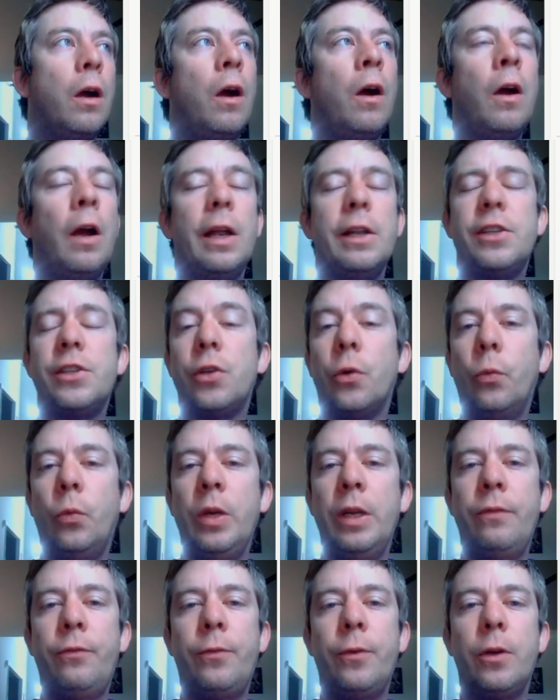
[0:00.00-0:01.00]
All right, so
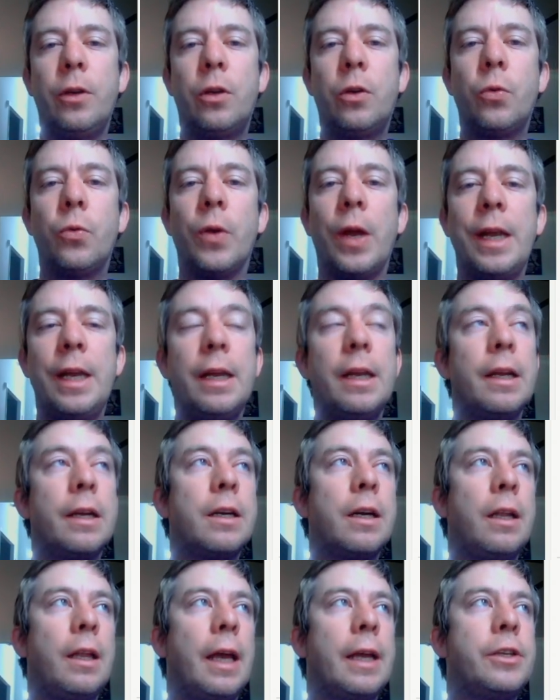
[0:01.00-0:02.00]
we've created a
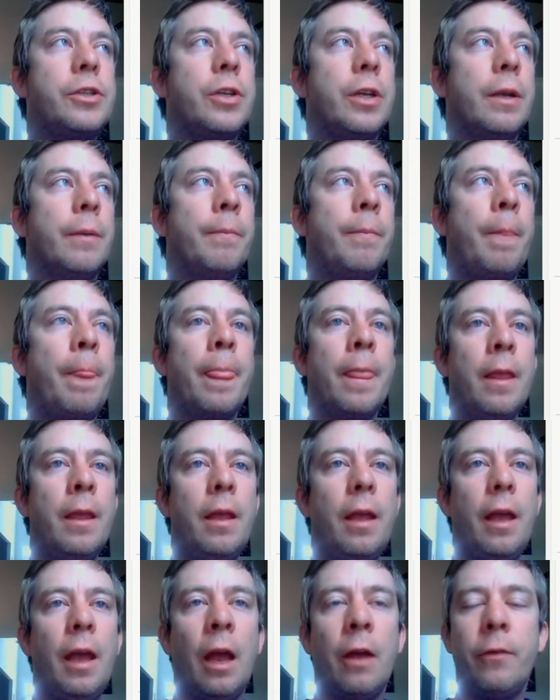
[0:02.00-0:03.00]
collection.
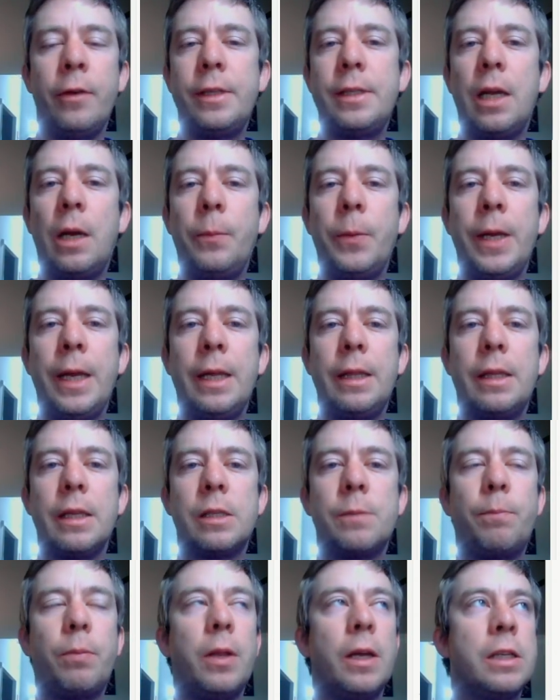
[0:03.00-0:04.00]
Every time we hit
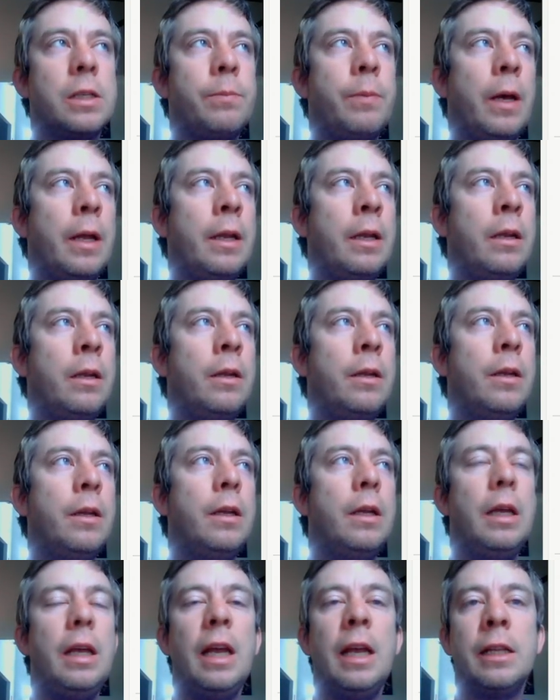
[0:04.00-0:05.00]
this plus button,
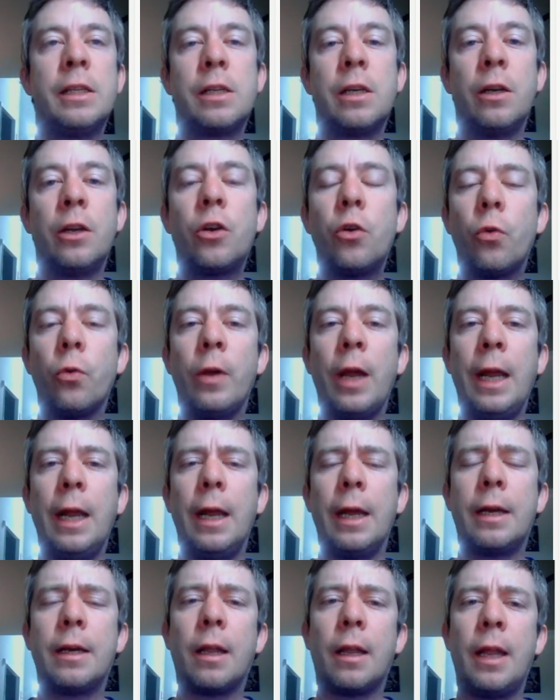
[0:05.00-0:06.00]
it's gonna create
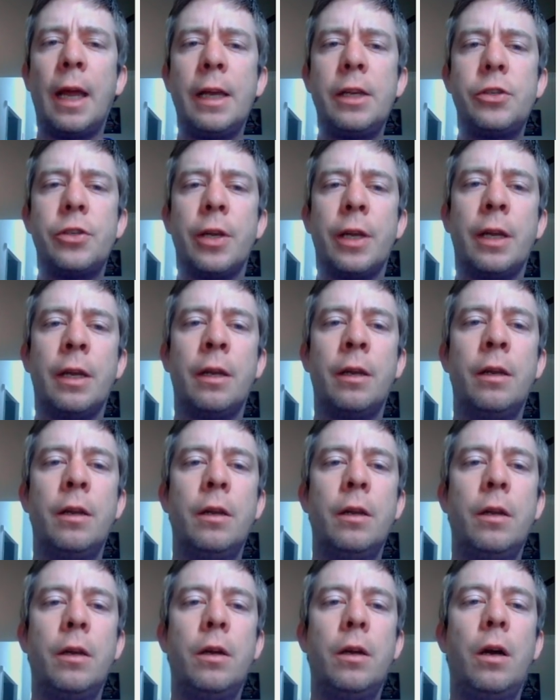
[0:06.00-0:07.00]
a collection
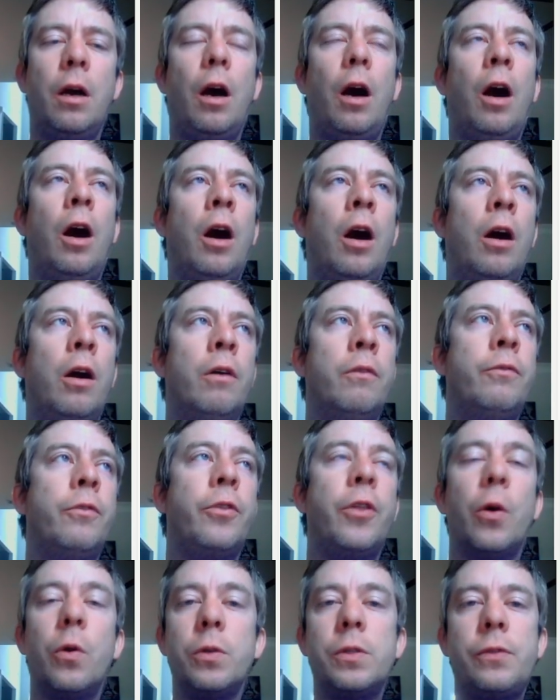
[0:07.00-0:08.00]
of
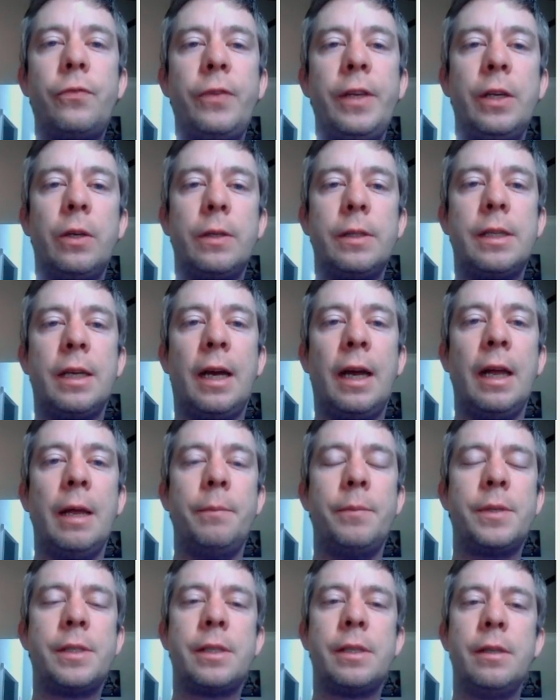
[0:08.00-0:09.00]
those field
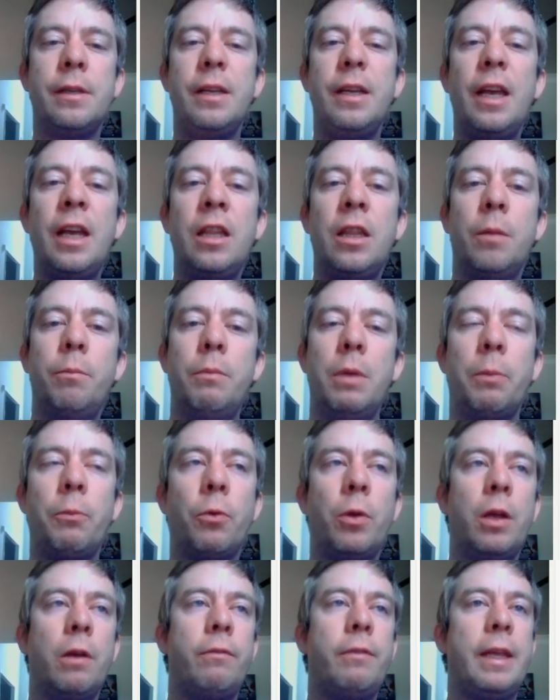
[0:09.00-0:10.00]
types in the
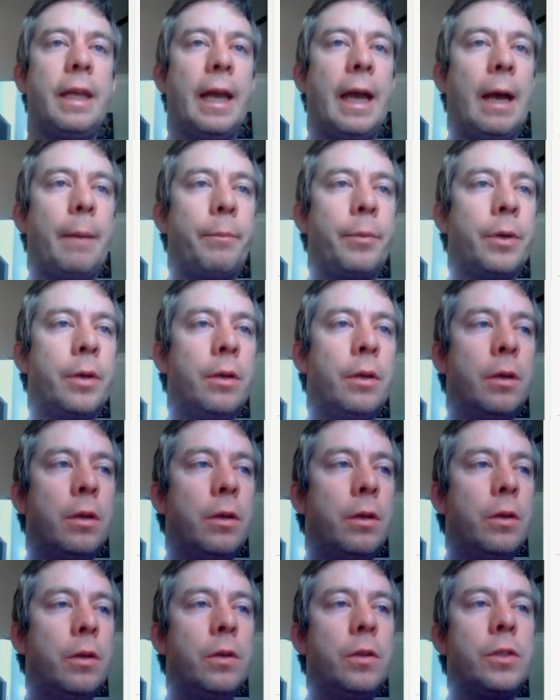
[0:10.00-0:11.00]
memory of the app.
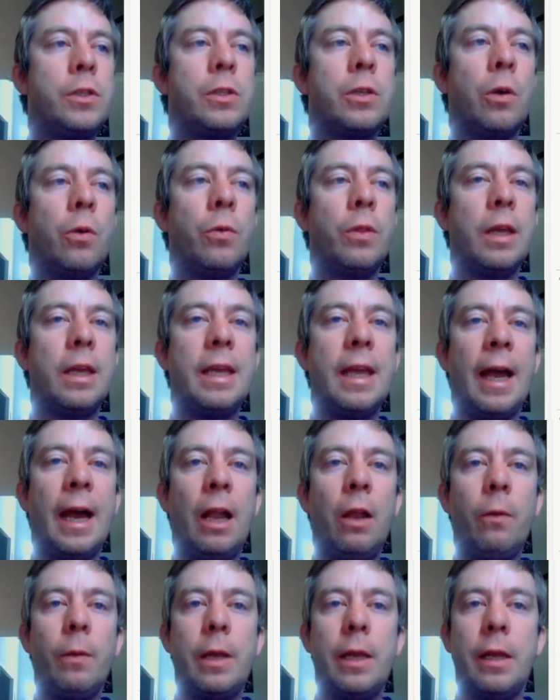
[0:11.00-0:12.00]
So the
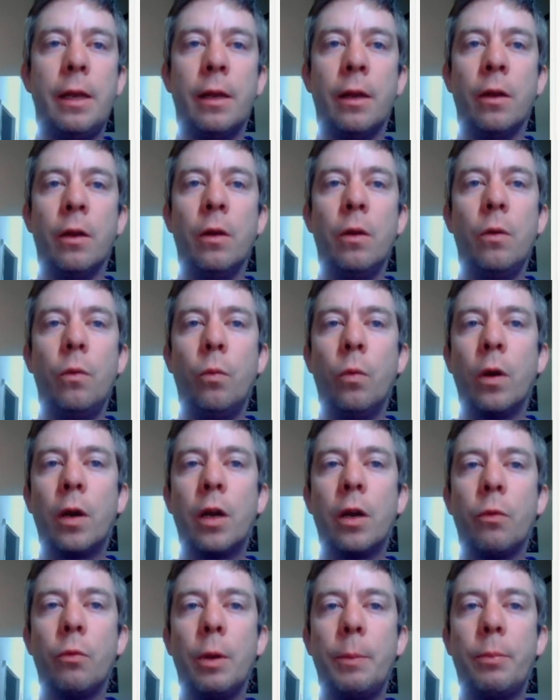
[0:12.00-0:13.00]
gallery here, we're
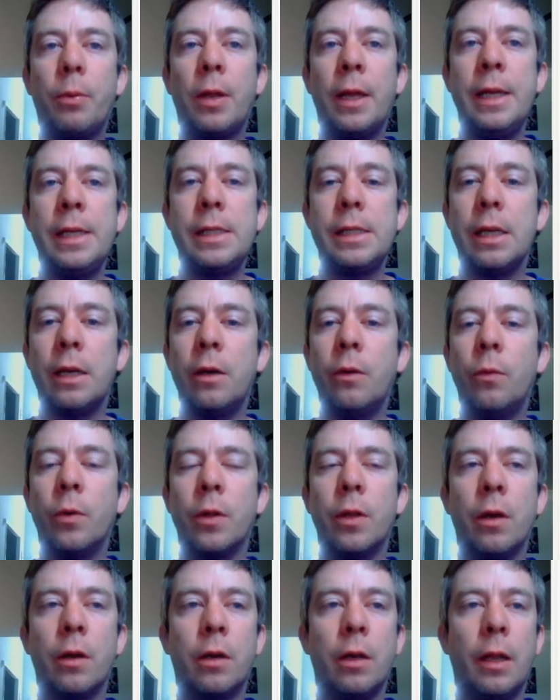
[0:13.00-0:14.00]
gonna replace it
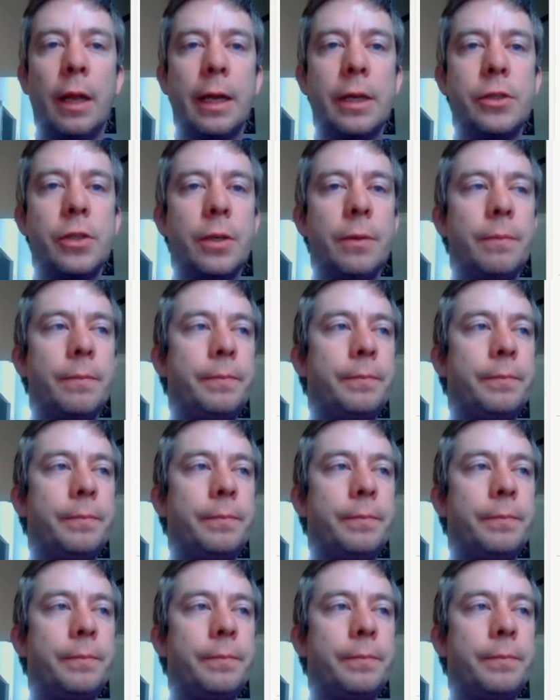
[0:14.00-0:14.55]
with our collection.